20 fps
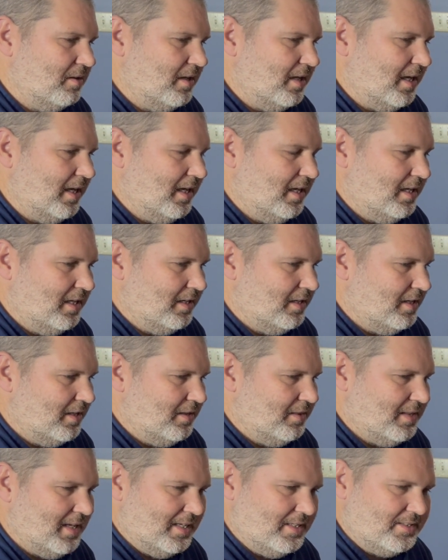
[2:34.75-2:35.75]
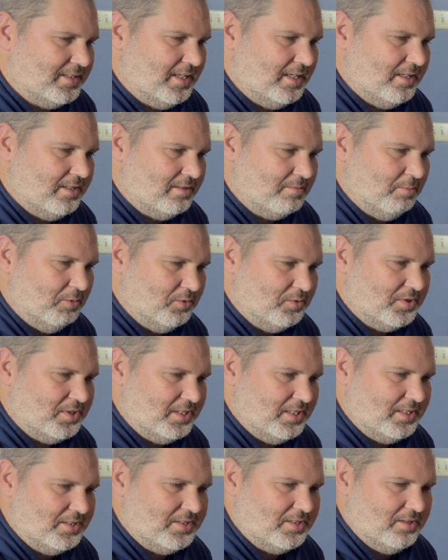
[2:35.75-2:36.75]
And that set is
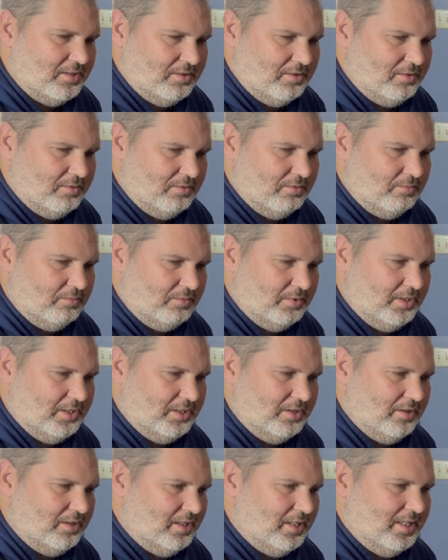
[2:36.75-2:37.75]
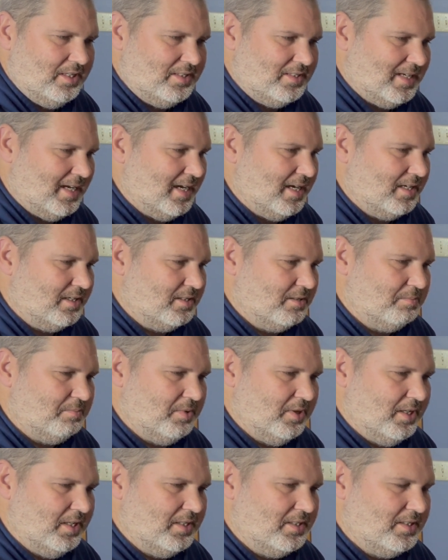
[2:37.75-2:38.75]
mostly still really good and intact,
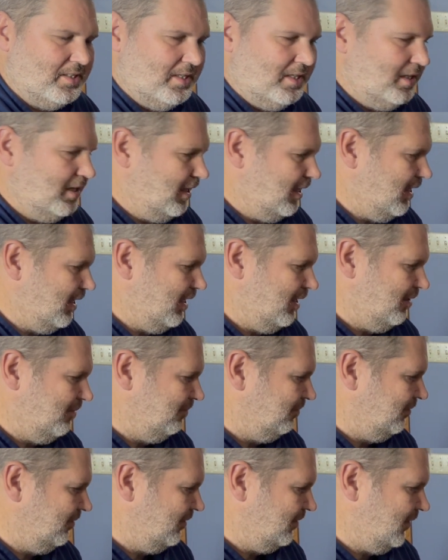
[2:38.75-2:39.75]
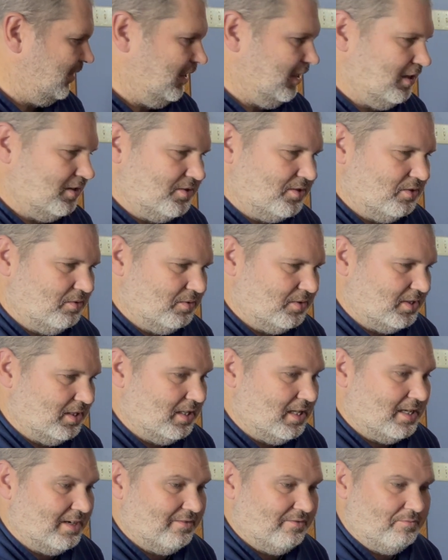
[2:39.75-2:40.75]
but it also is a
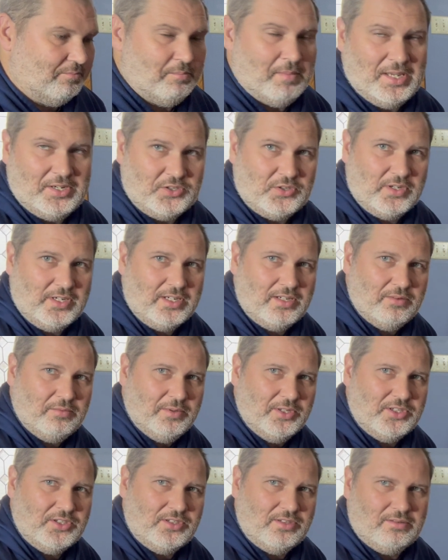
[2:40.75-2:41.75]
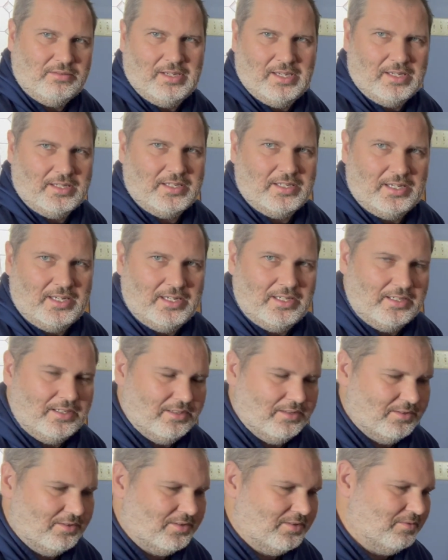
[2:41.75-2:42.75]
lot of metric, which,
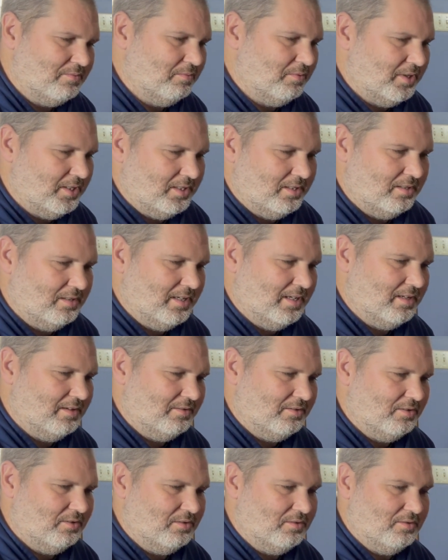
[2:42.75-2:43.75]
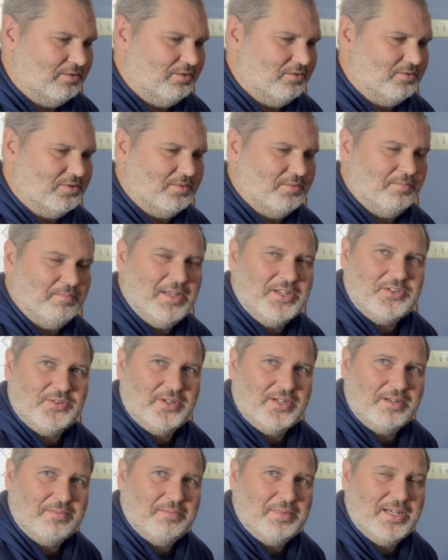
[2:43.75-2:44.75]
Canadians, we use
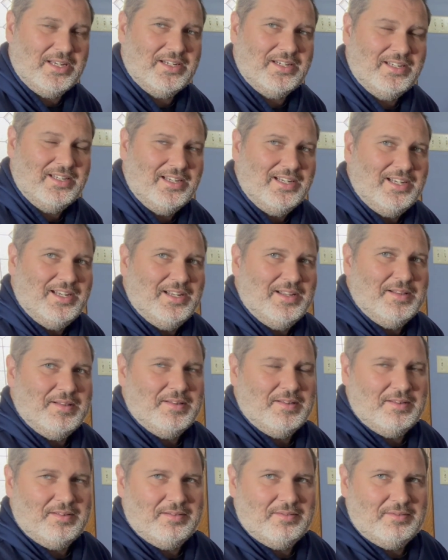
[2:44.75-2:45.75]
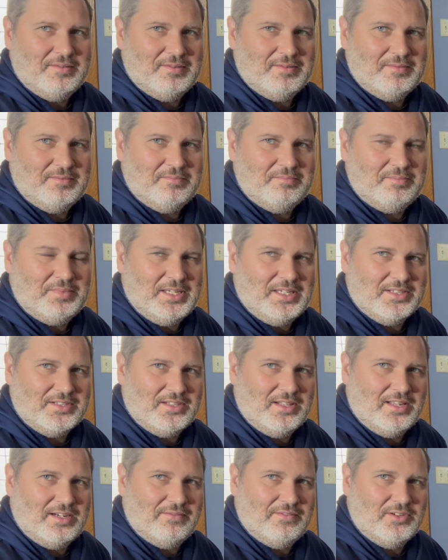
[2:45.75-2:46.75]
metric, but because a
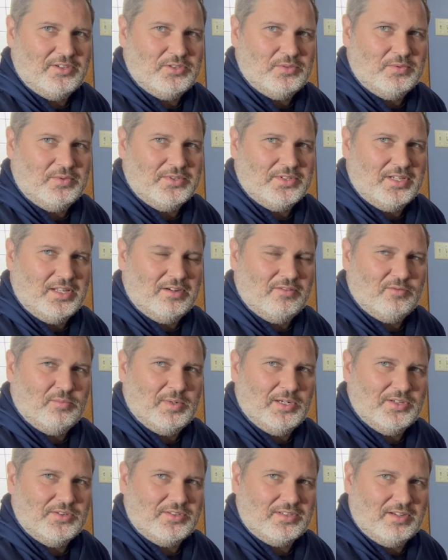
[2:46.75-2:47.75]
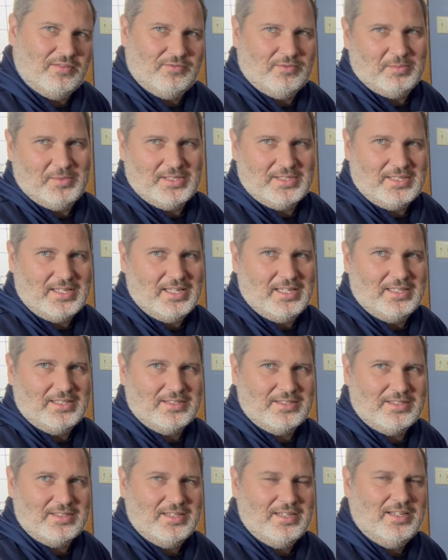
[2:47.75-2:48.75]
lot of our tools and a lot of our parts come from the
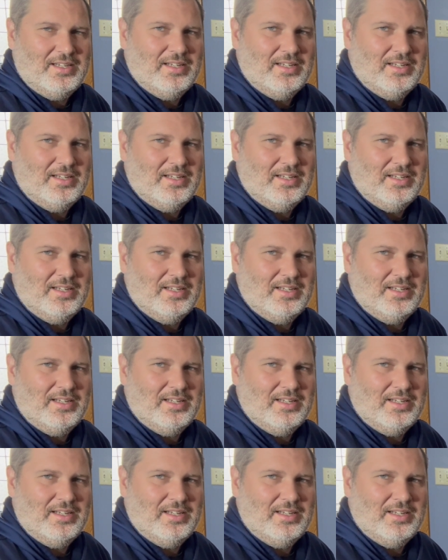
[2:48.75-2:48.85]
States,